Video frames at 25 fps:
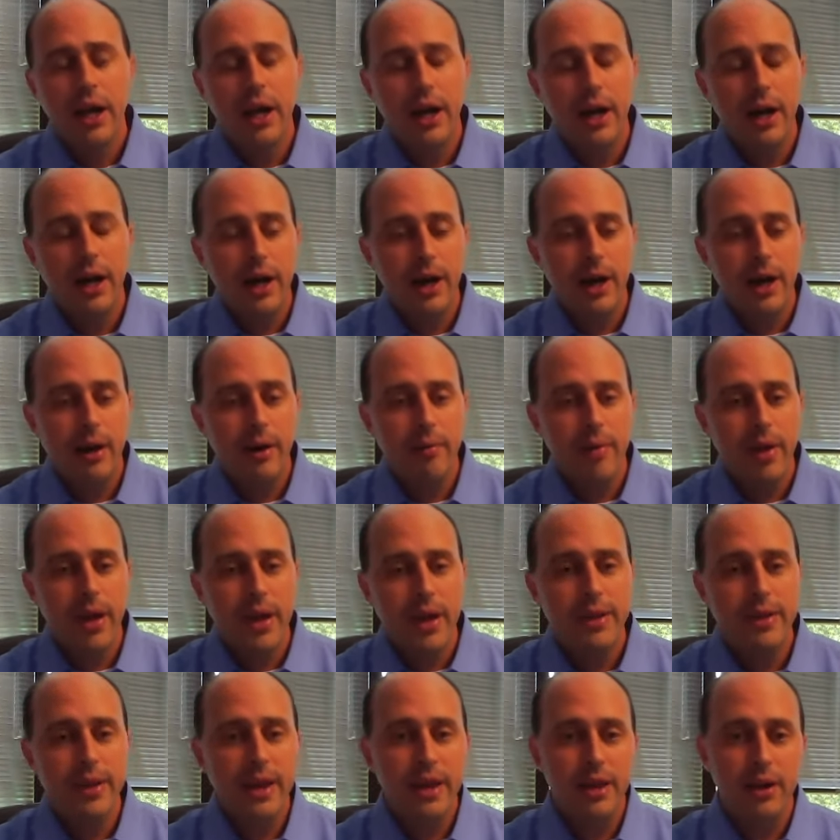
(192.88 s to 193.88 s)

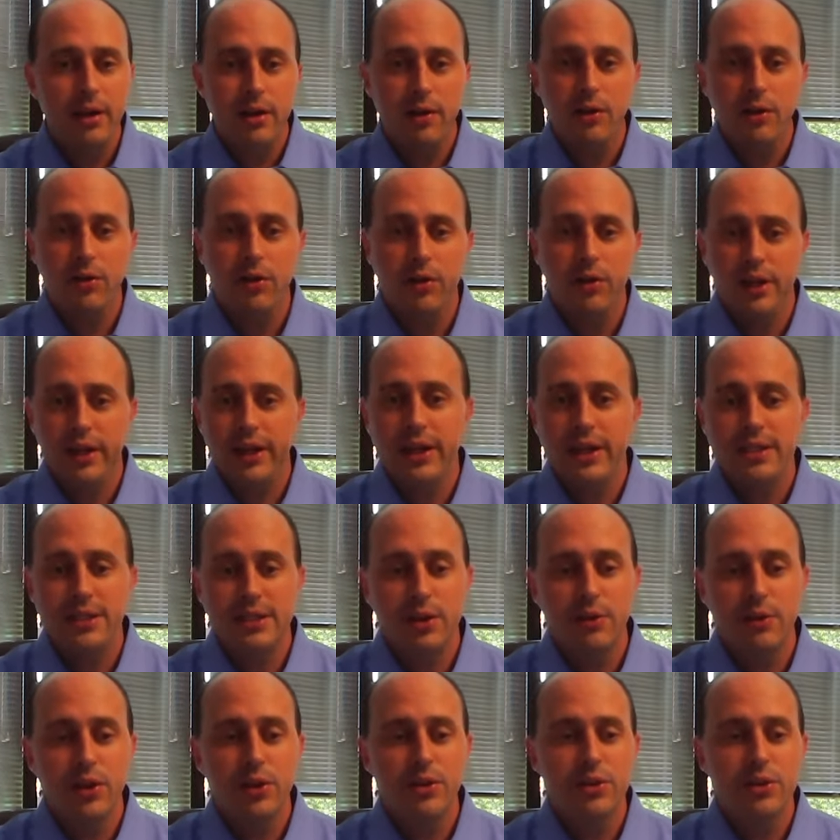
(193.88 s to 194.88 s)
And then, like I
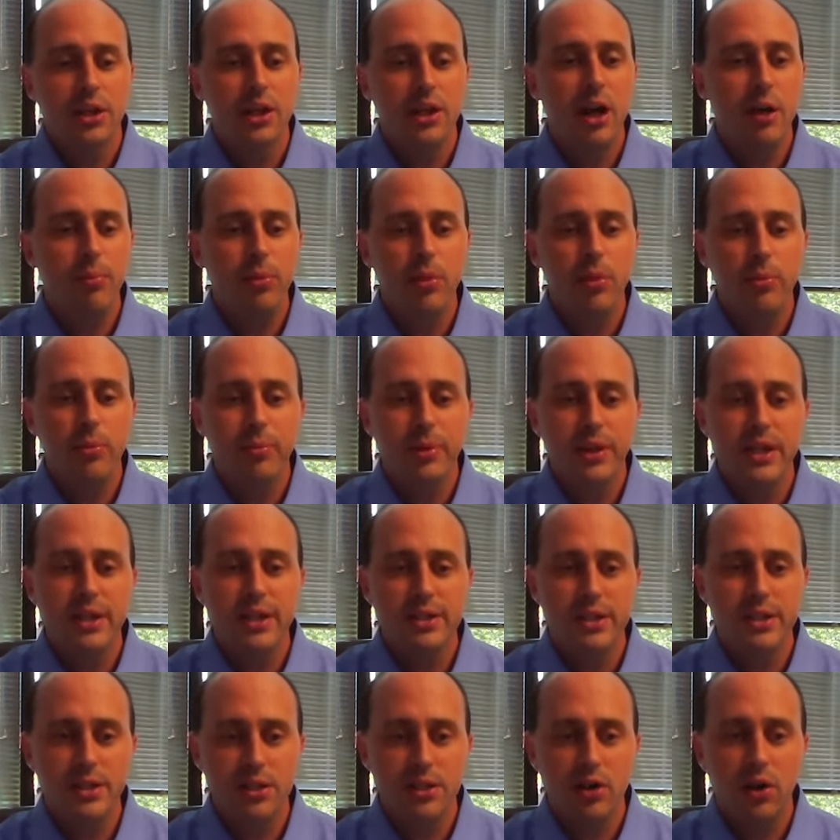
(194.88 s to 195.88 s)
said, there's a couple
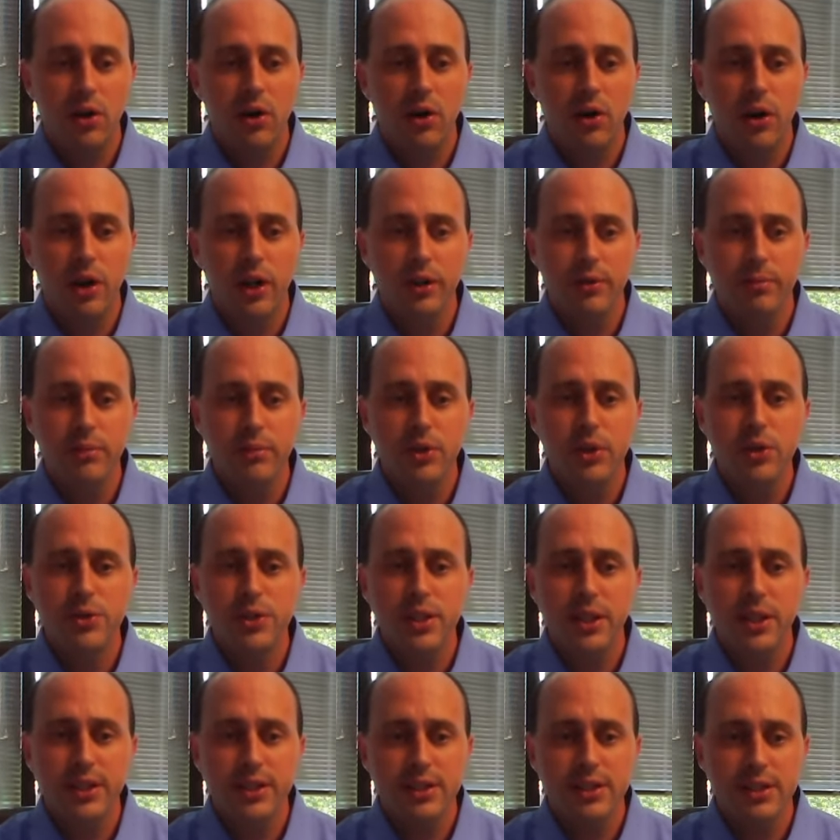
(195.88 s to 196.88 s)
pieces on
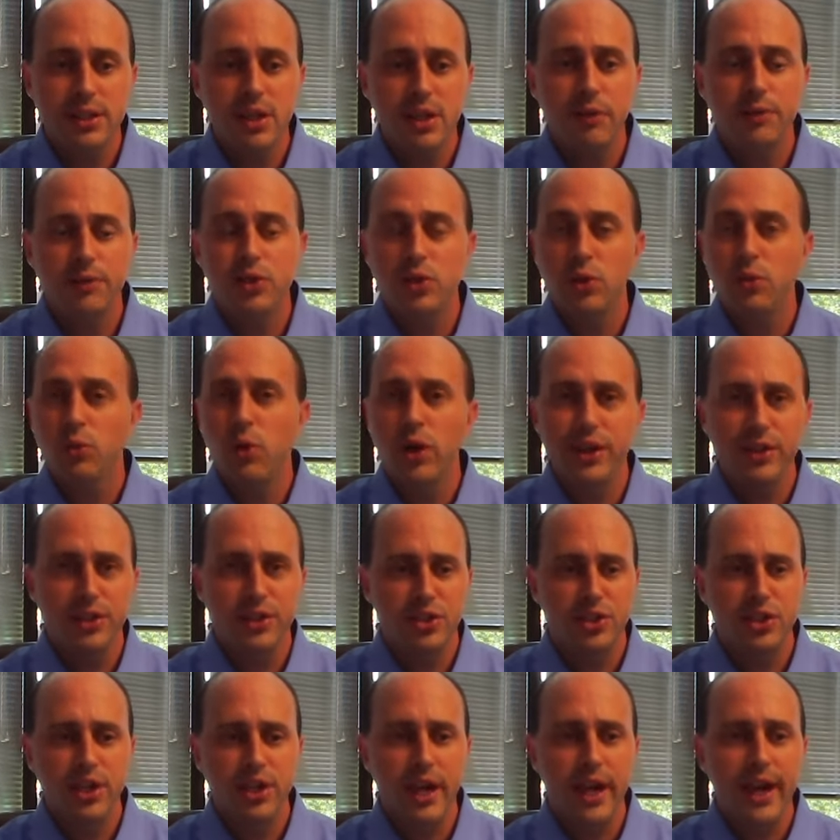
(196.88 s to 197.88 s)
music itself. So what is
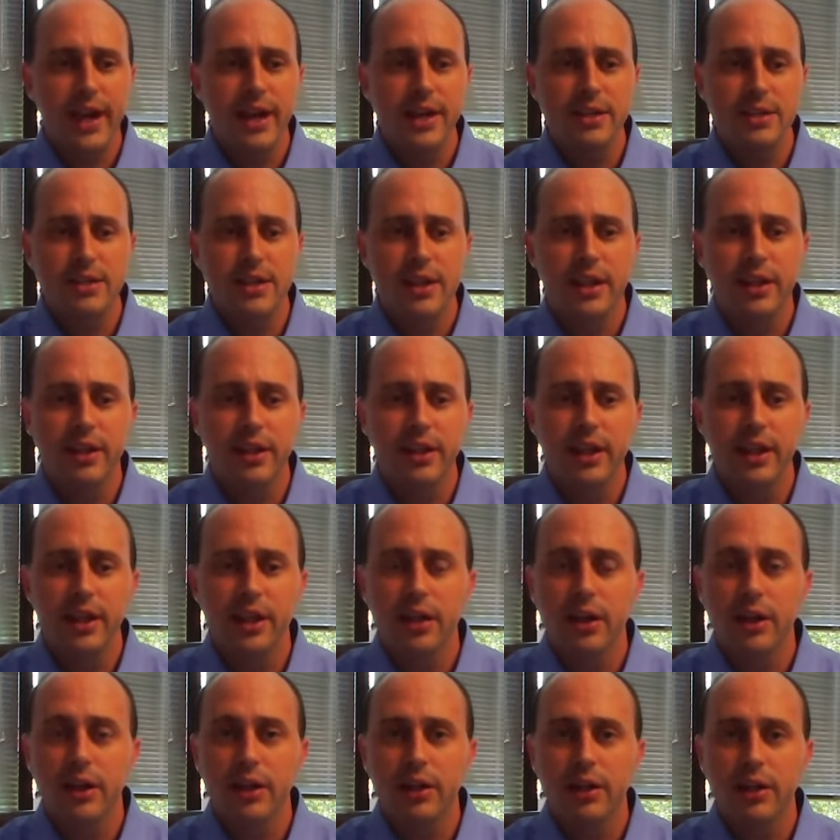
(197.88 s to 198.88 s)
jazz, and then
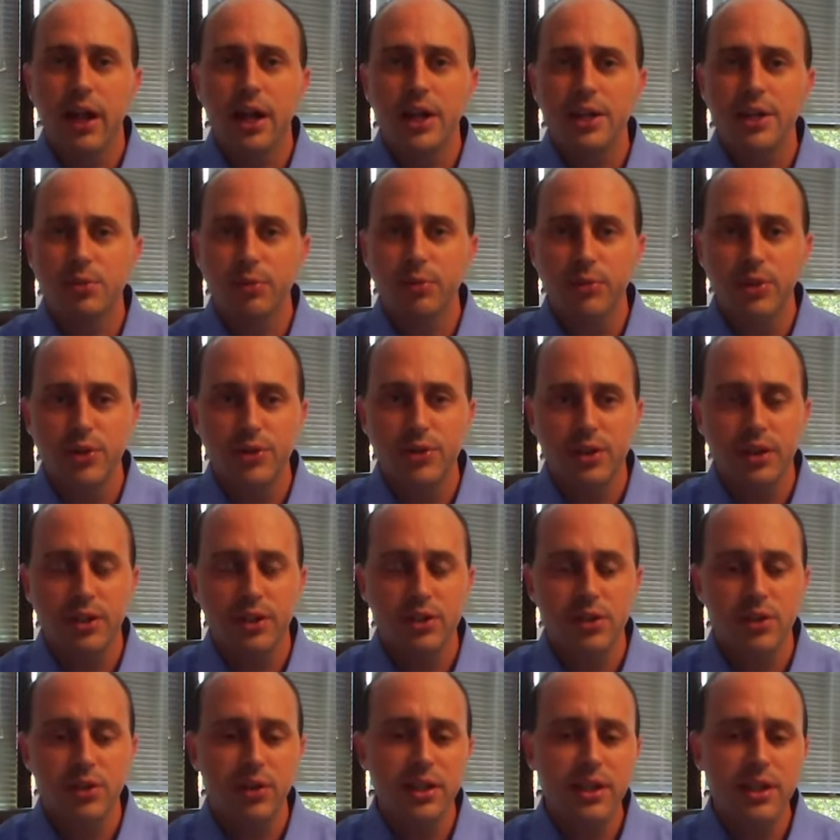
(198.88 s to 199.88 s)
gospel music.
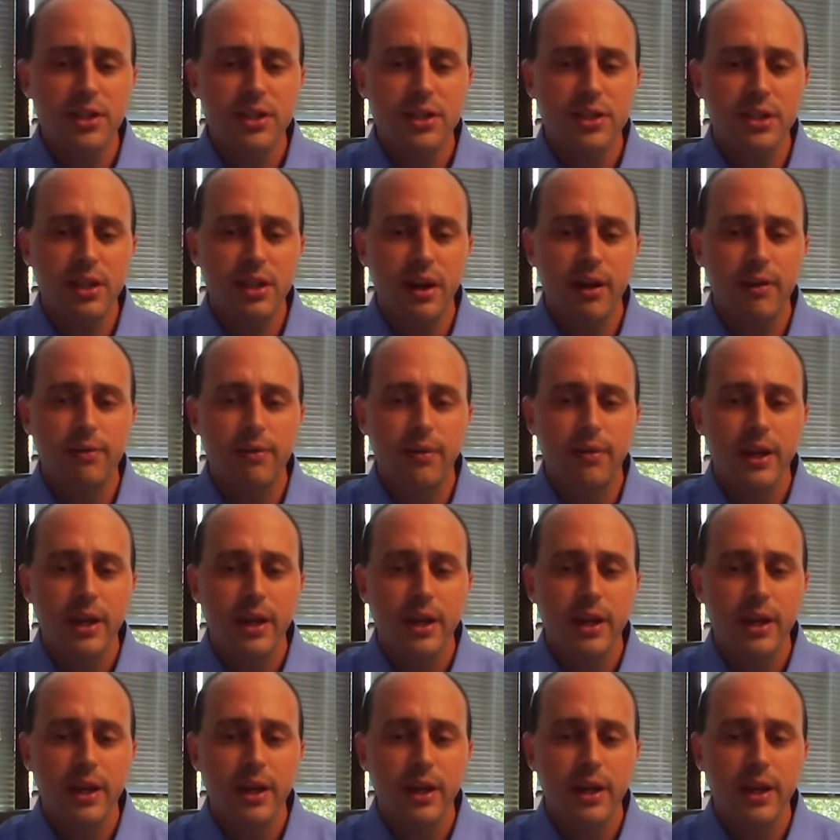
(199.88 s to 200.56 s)
So this stuff,